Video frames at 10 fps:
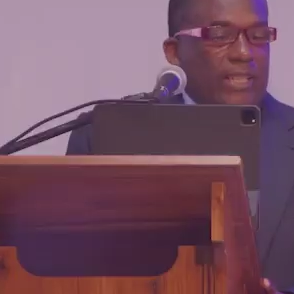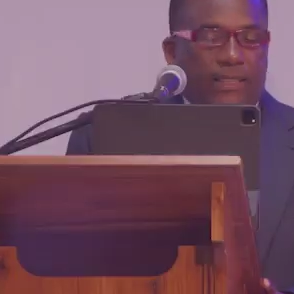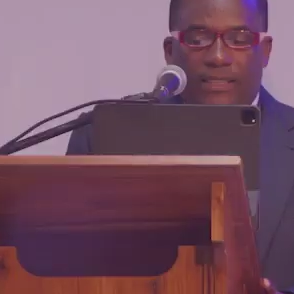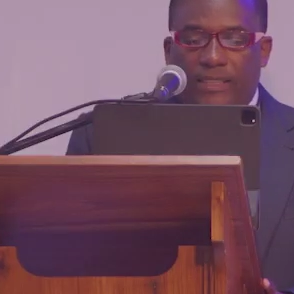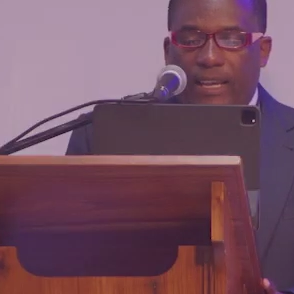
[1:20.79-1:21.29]

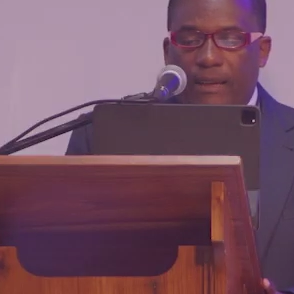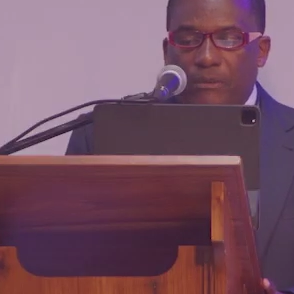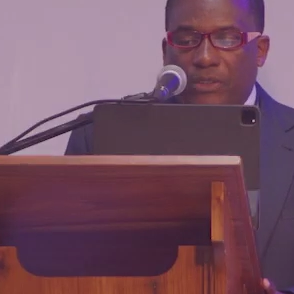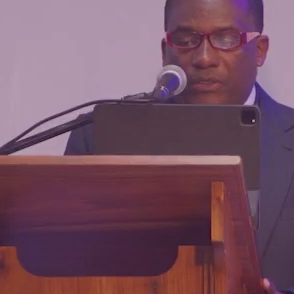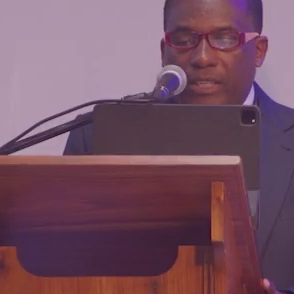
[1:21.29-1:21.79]
take this time
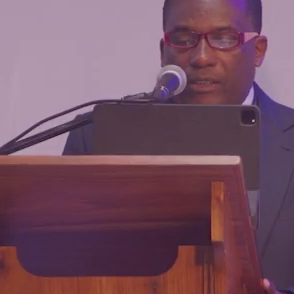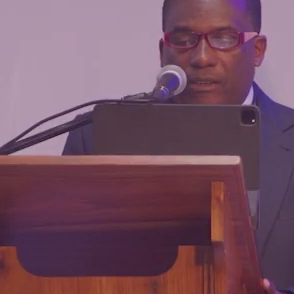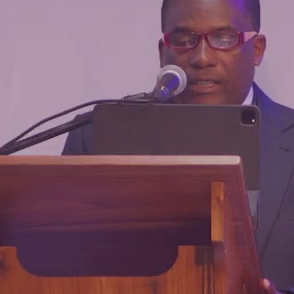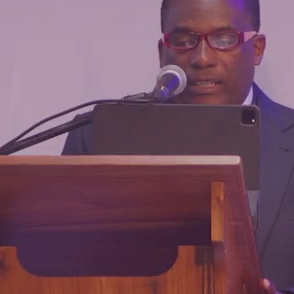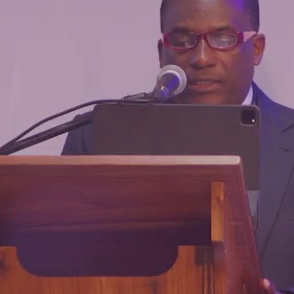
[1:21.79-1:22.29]
to really
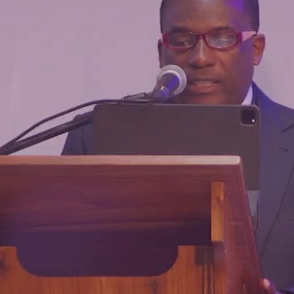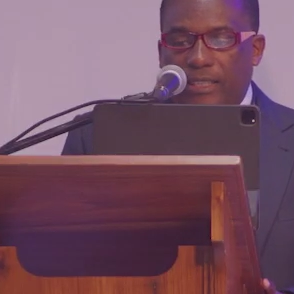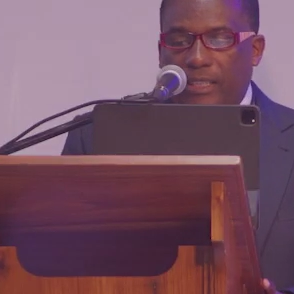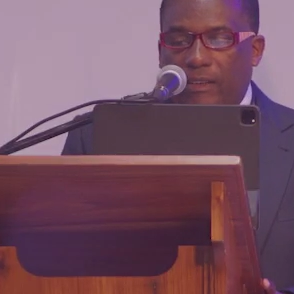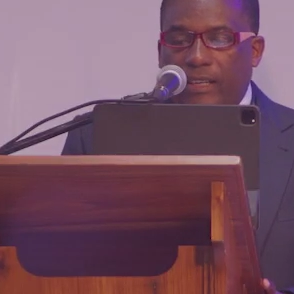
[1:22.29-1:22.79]

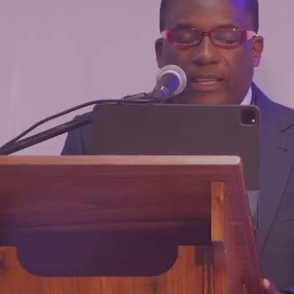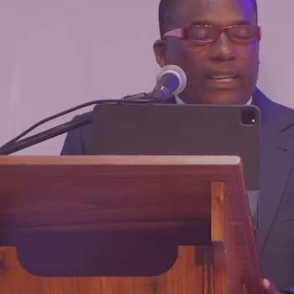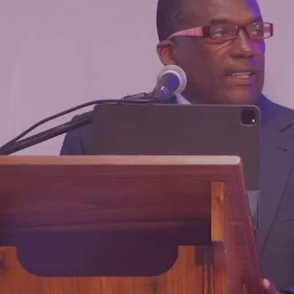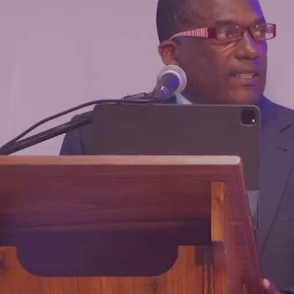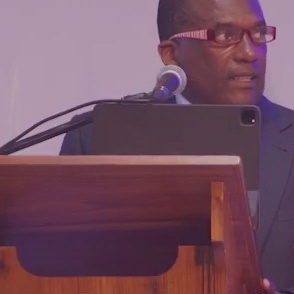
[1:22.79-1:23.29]
congratulate the
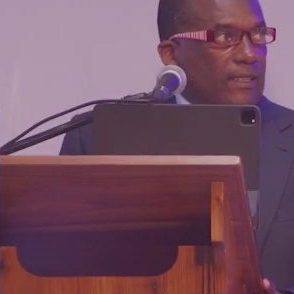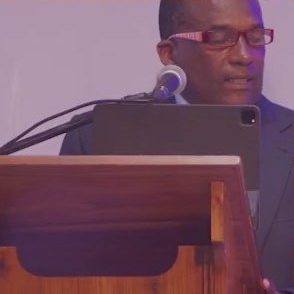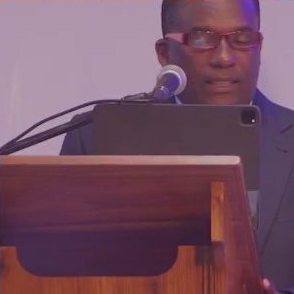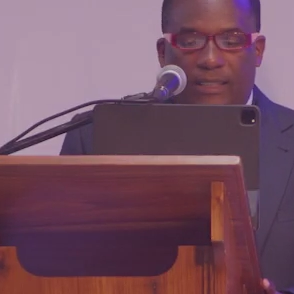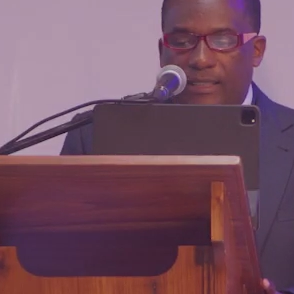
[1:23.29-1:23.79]

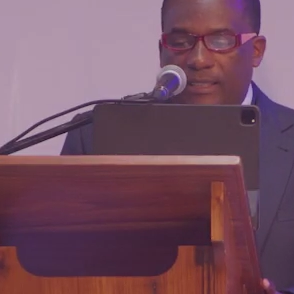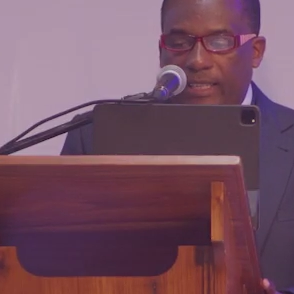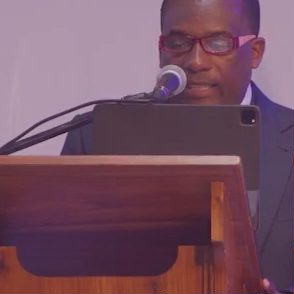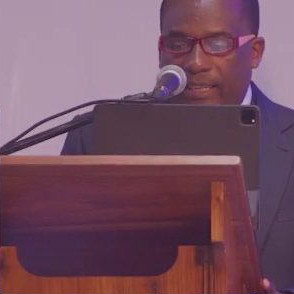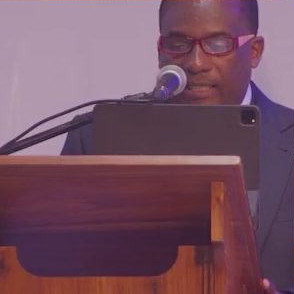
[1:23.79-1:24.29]
organizers,
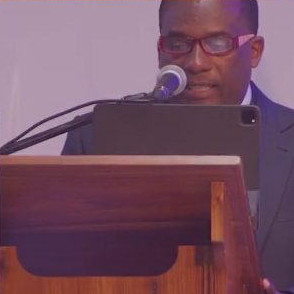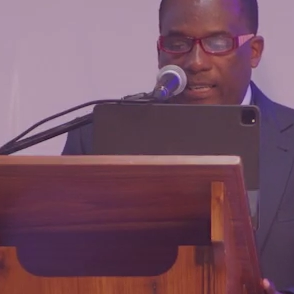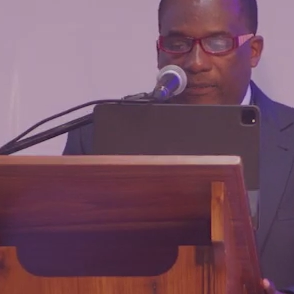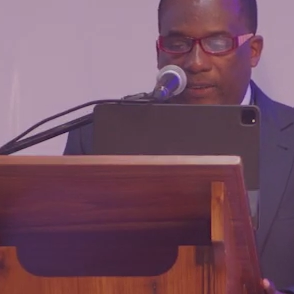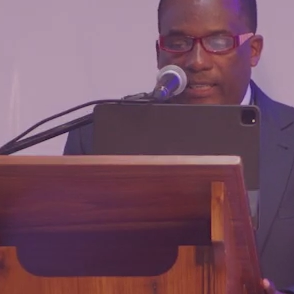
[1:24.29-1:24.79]
Z I
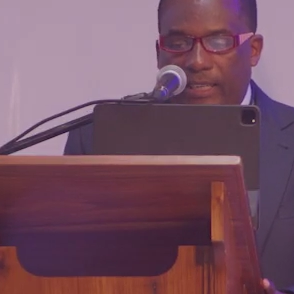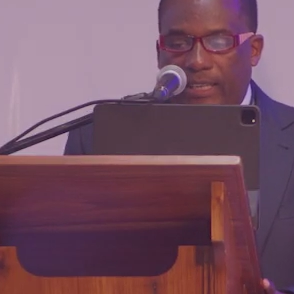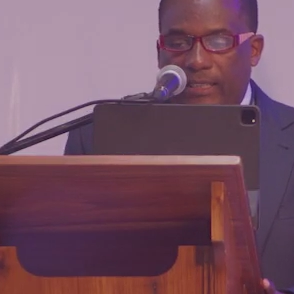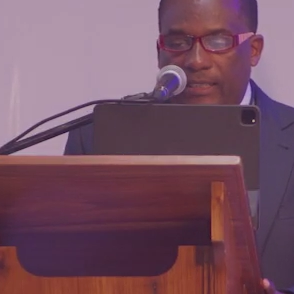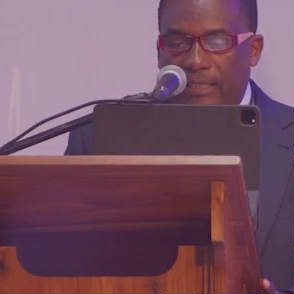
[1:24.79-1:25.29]
T F and
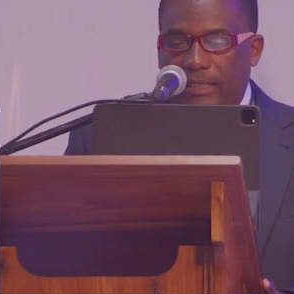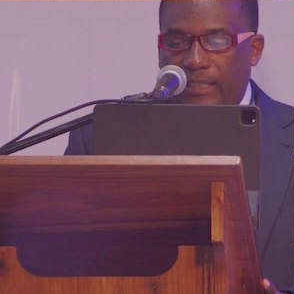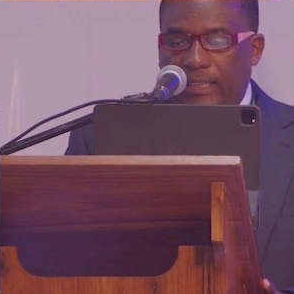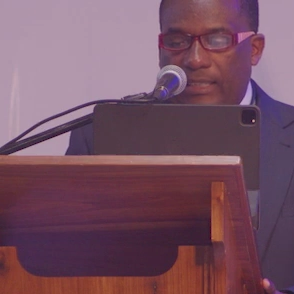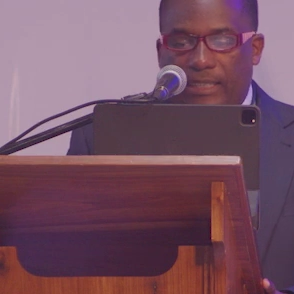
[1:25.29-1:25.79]
N
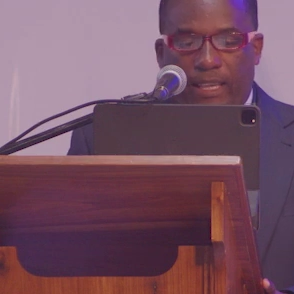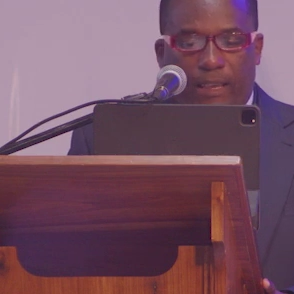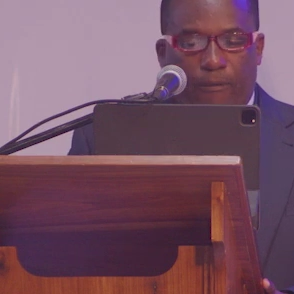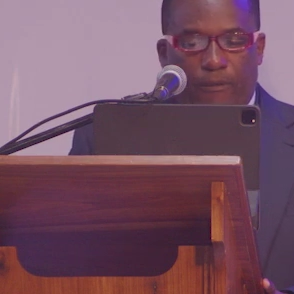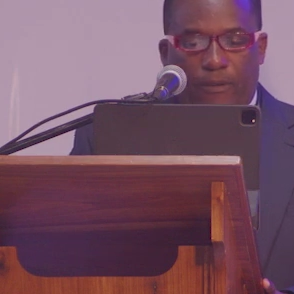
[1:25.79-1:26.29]
E C
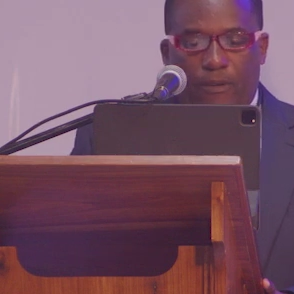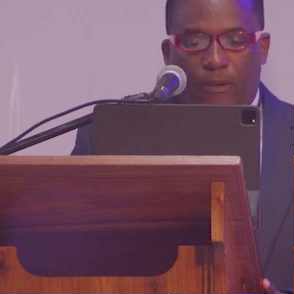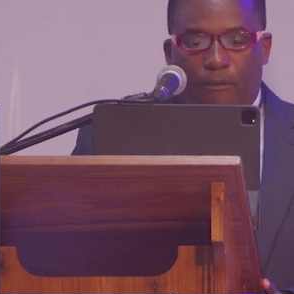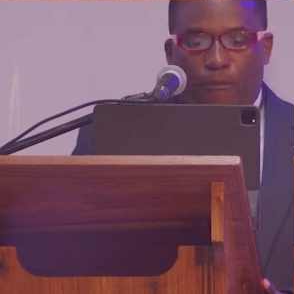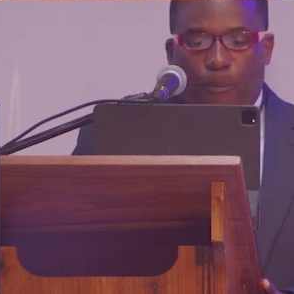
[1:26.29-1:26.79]
F,
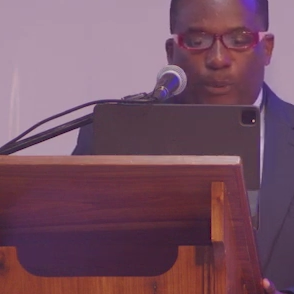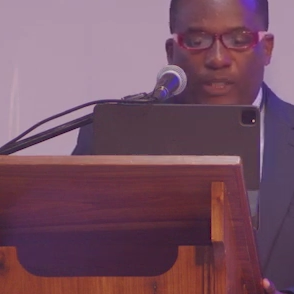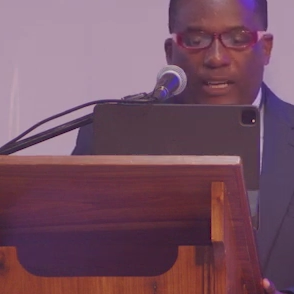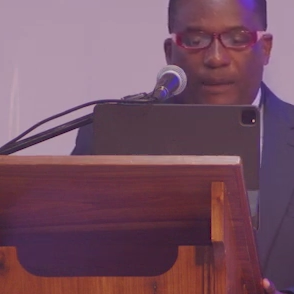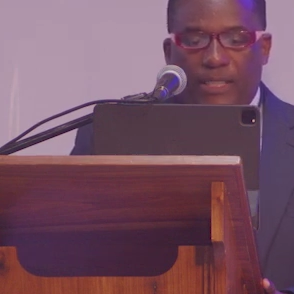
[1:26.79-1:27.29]
for
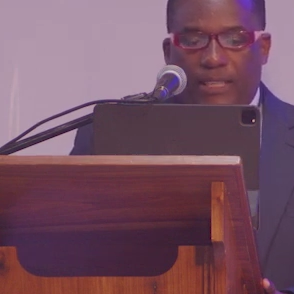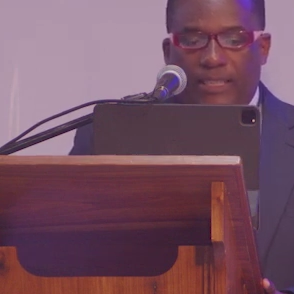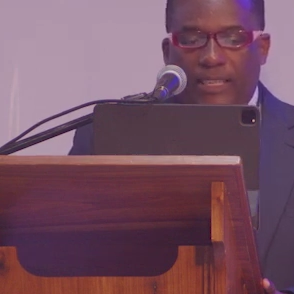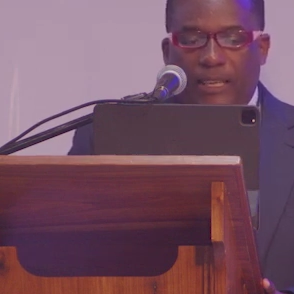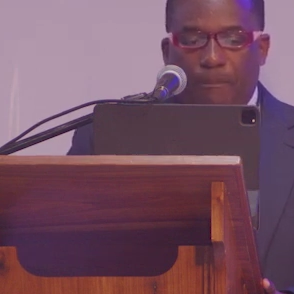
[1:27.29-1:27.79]
putting up such
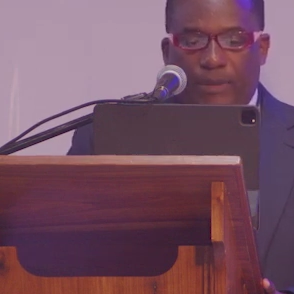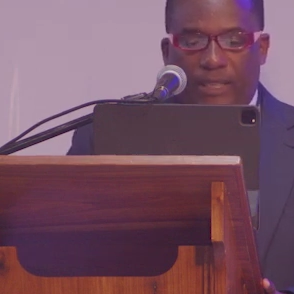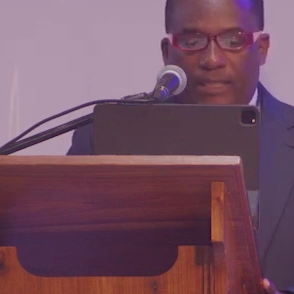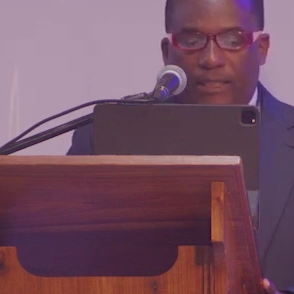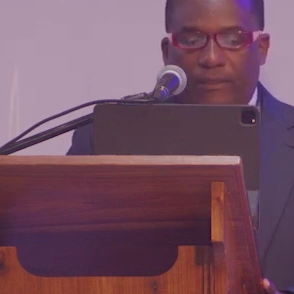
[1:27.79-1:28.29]
an
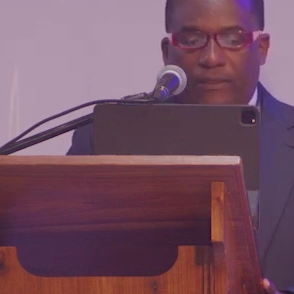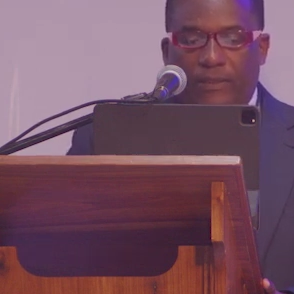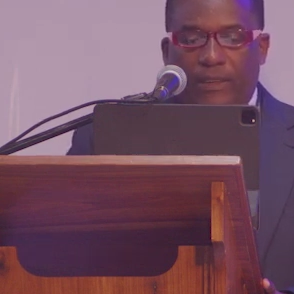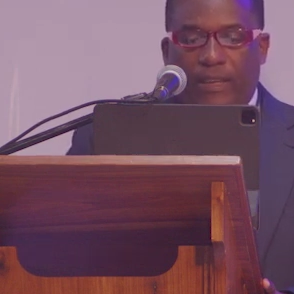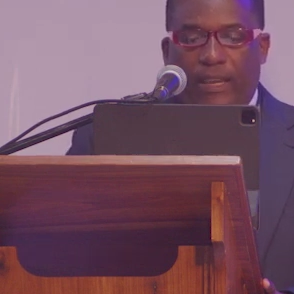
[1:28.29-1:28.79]
impressive
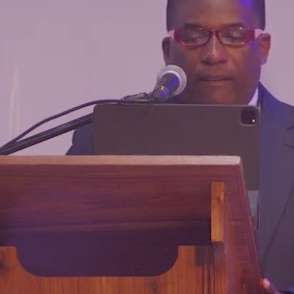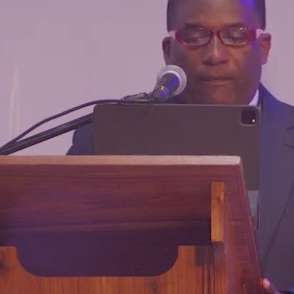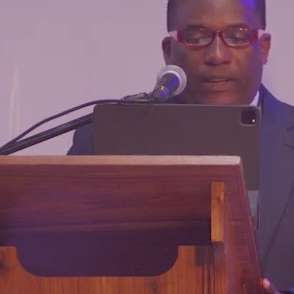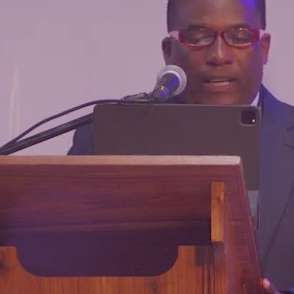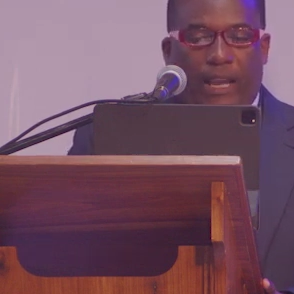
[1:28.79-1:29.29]
and
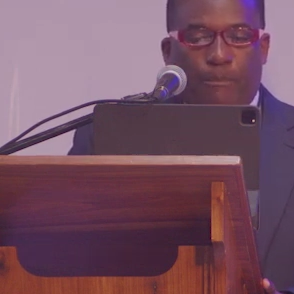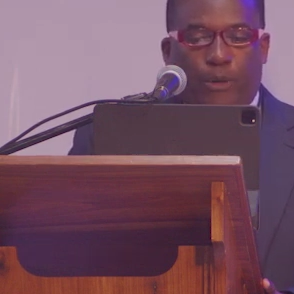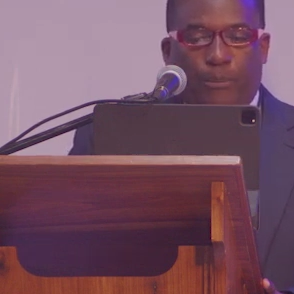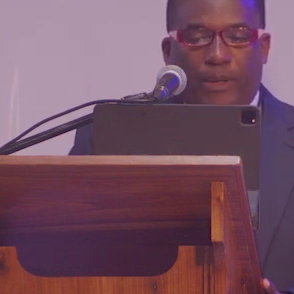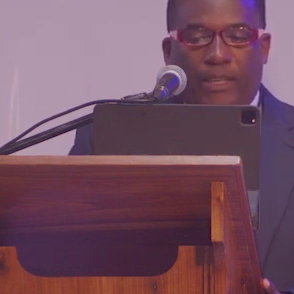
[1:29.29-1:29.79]
very
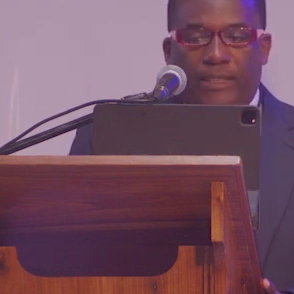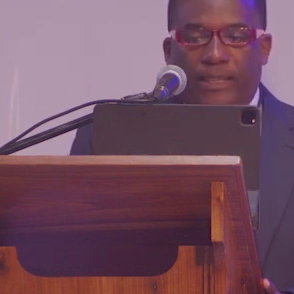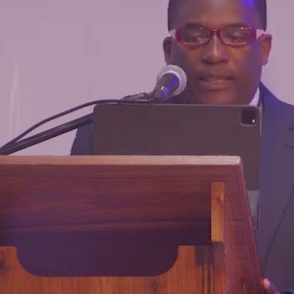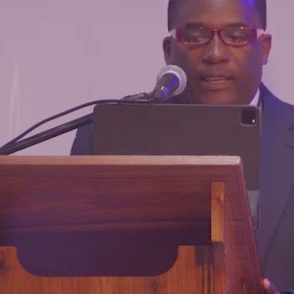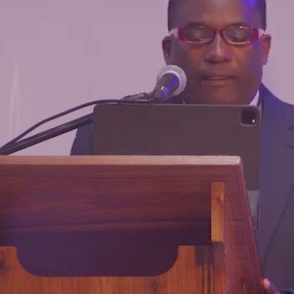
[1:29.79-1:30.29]
appropriate
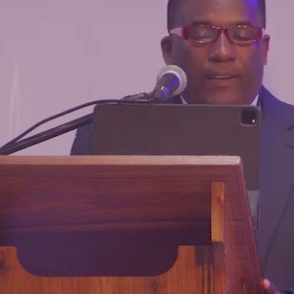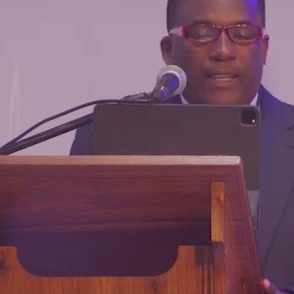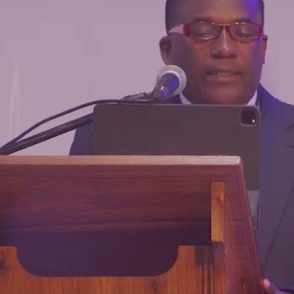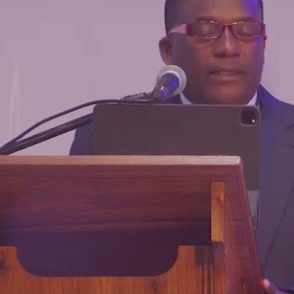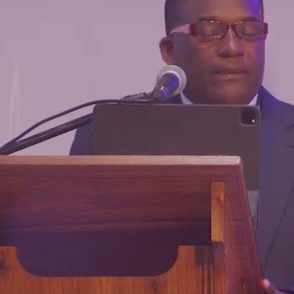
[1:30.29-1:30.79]

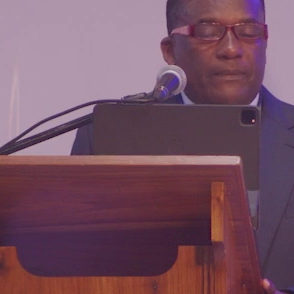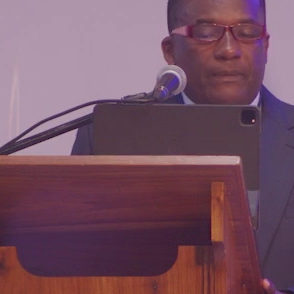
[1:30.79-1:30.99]
event.